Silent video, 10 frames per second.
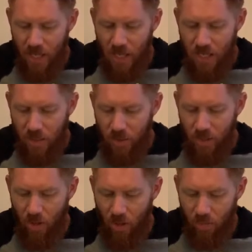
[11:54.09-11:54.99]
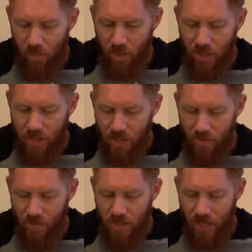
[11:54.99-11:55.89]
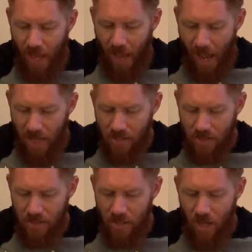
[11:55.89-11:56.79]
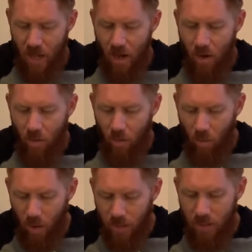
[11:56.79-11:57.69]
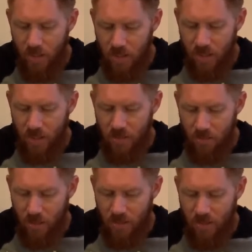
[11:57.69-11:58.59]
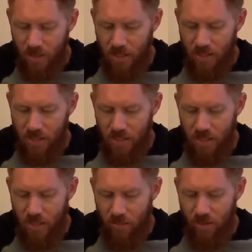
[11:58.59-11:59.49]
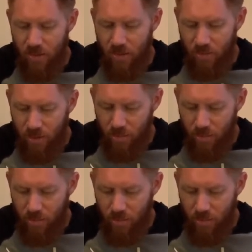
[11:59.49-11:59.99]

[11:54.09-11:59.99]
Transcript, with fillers: So he called one of the servants and asked what these things meant. And he said to him, Your, your